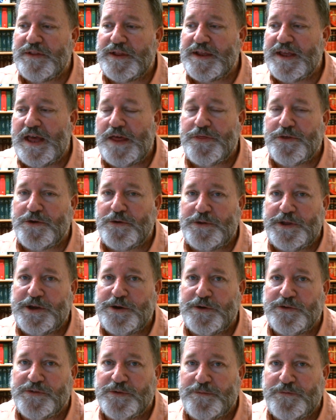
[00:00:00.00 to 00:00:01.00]
like ethical
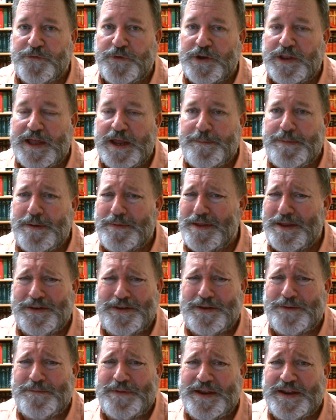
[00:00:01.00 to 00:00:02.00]
egoism. For a lot of people,
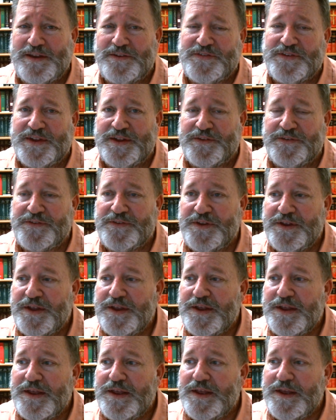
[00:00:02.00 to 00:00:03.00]
that doesn't make any sense.
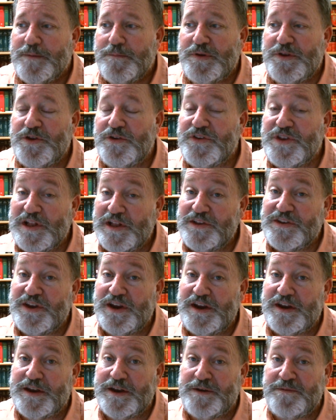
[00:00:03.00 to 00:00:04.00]
But
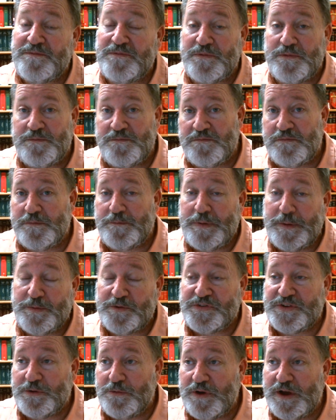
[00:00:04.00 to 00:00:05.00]
utilitarian,
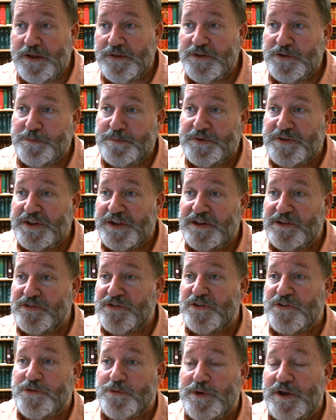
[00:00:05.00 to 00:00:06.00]
people say, well, in this particular
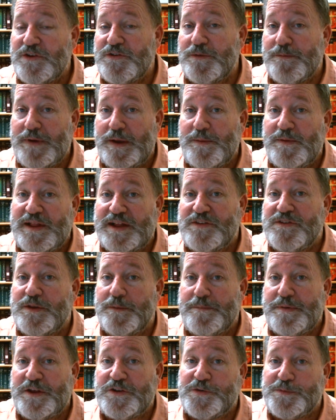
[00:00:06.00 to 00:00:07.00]
situation, maybe that's
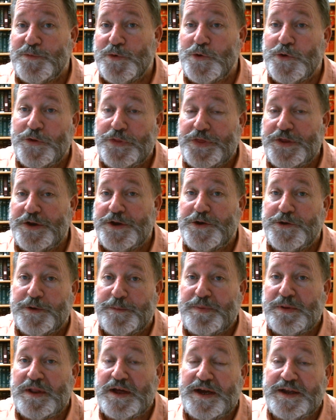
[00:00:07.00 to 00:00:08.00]
the best moral theory to
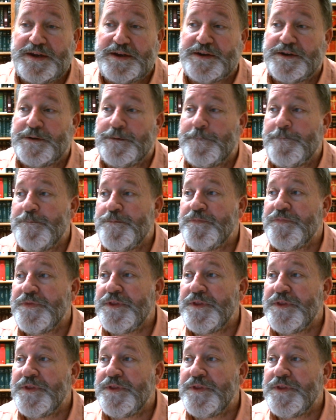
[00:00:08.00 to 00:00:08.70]
apply here.